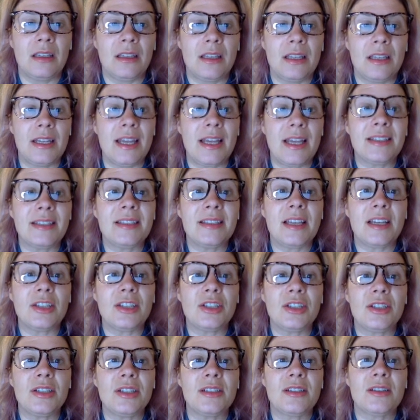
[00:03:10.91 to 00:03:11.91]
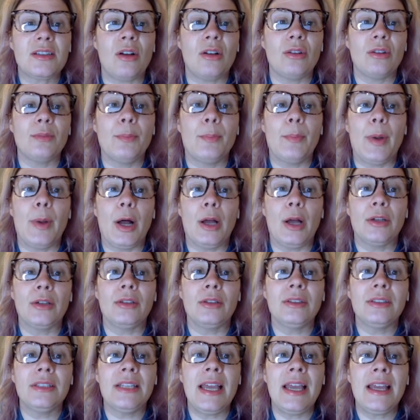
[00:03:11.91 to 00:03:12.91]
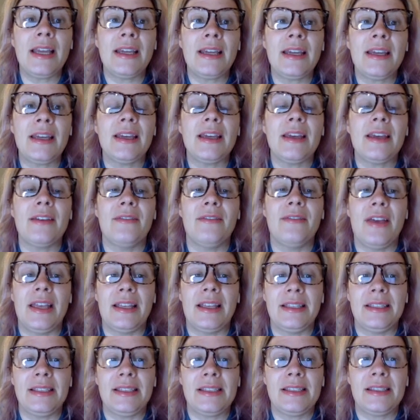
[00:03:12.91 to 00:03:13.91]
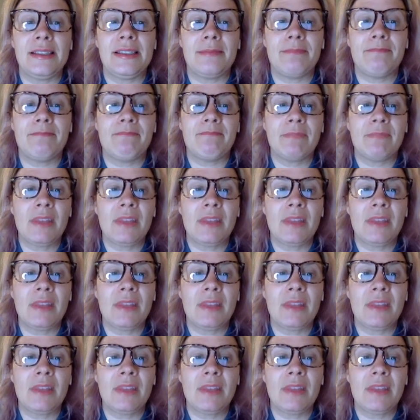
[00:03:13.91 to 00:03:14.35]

The next section is called bottleneck events.